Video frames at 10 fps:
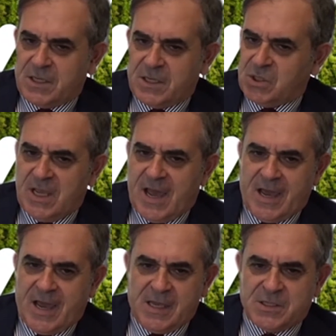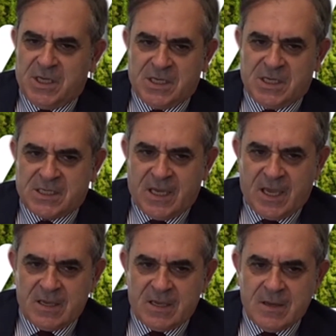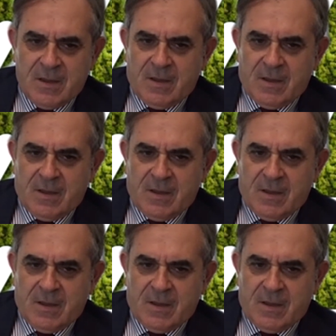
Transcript: HDI, JSK,